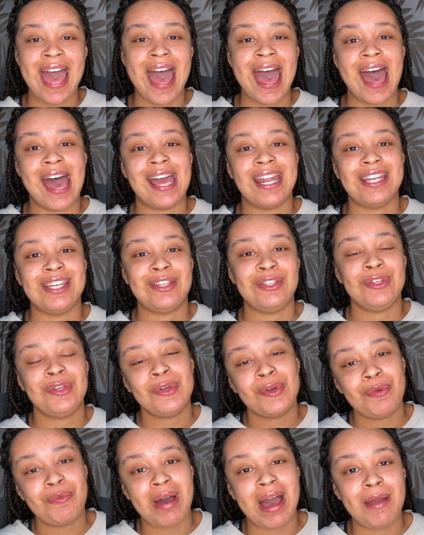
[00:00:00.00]
and
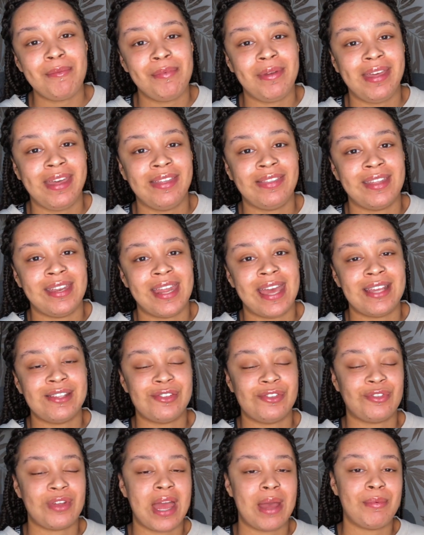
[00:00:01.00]
you might be in the next
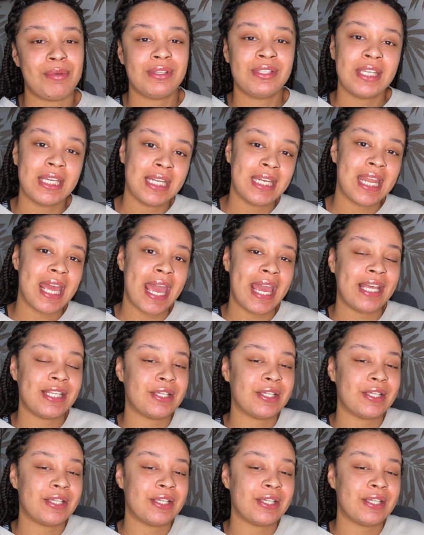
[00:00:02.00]
subscriber Sunday.